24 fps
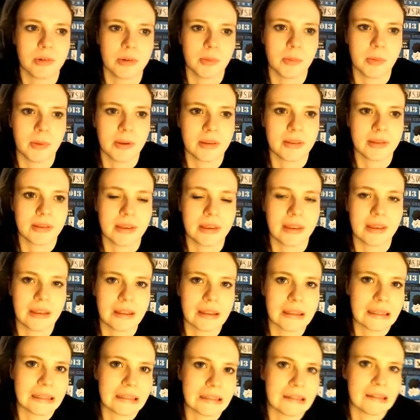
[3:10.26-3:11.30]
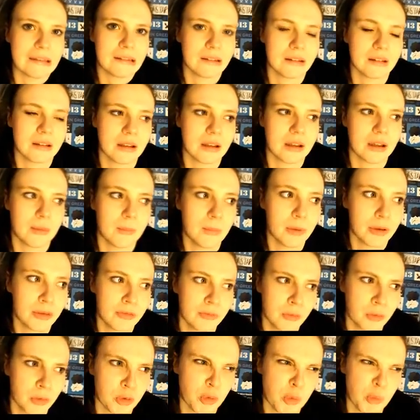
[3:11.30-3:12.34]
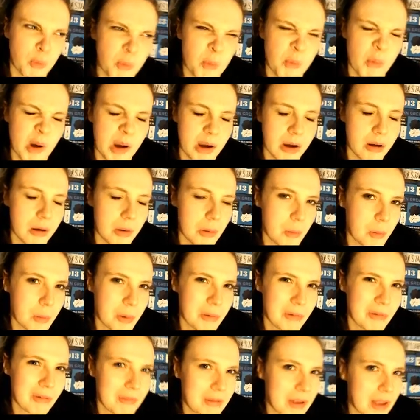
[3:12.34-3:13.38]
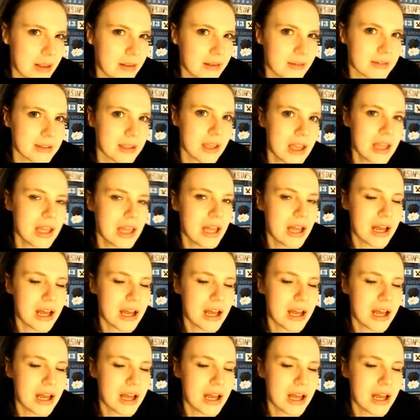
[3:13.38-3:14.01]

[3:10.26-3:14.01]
grim and depressing, and I'm looking forward to part 1 of Deathly Hallows.